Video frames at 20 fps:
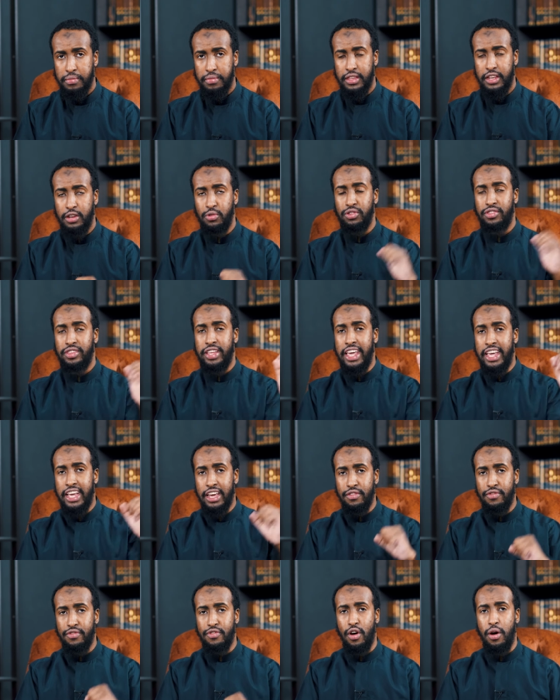and it was
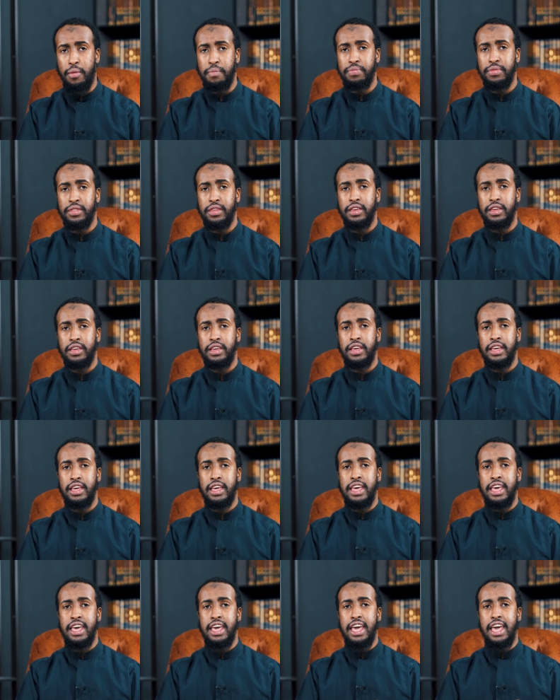taken from
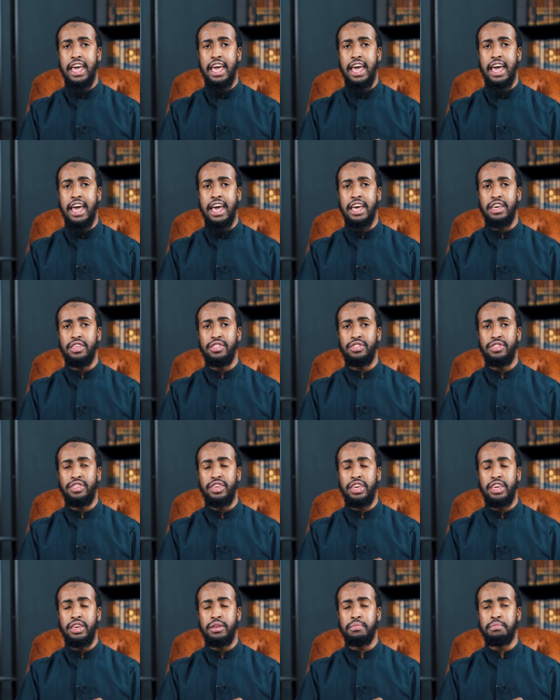uh,
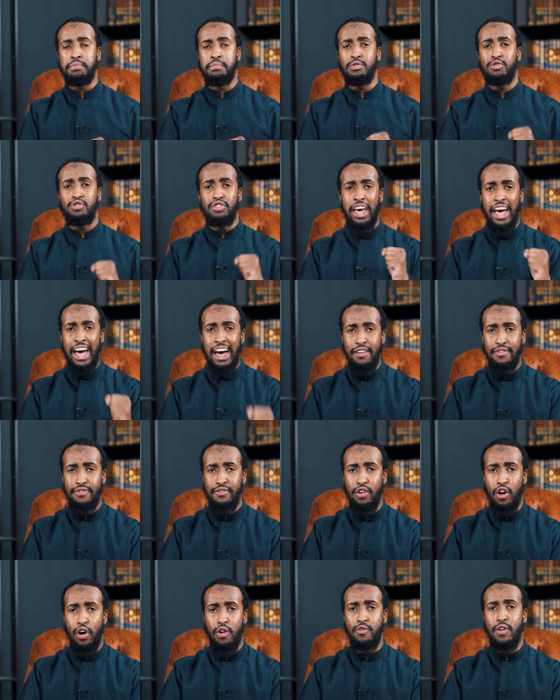the Mus'haf
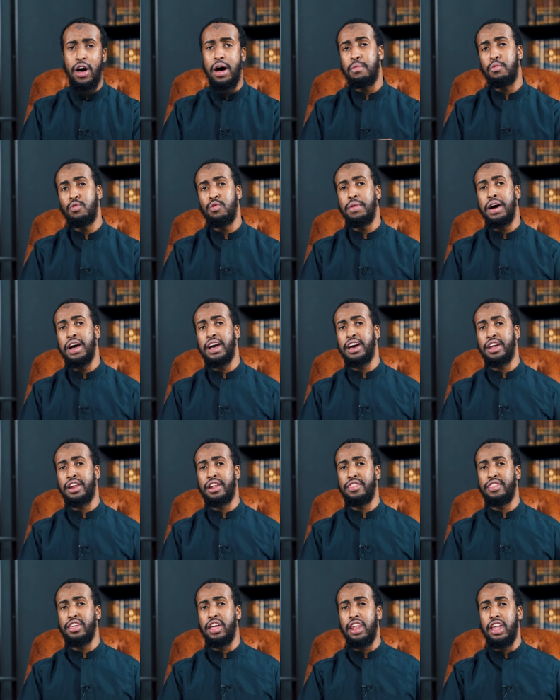of Abu Bakr
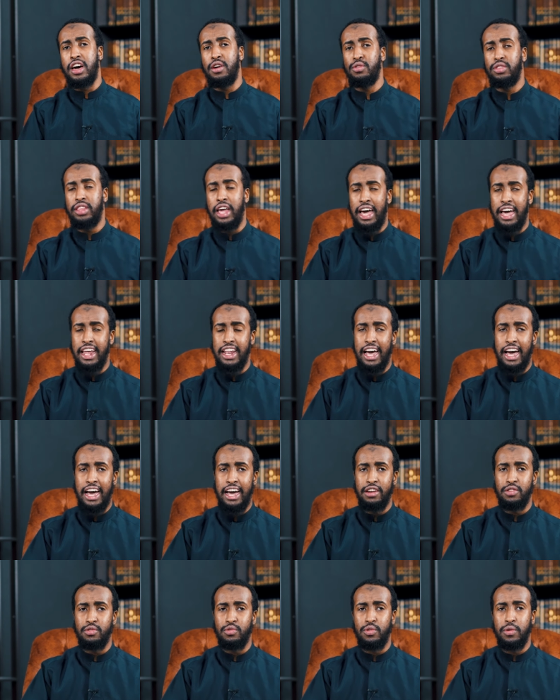radiallahu ta'ala
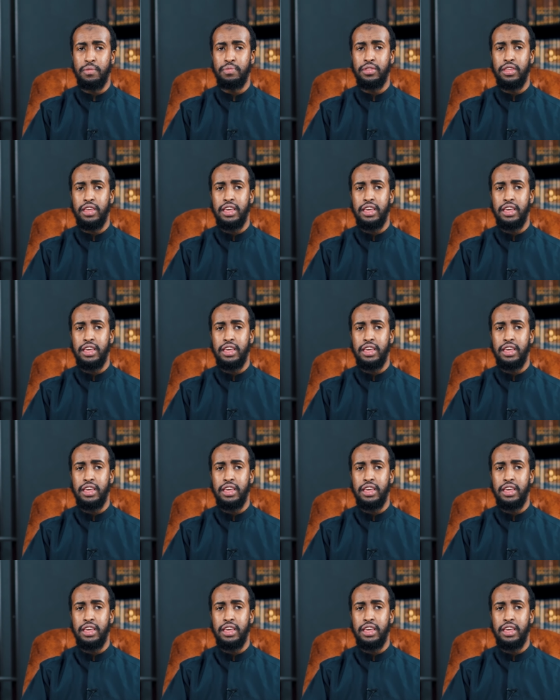anhu.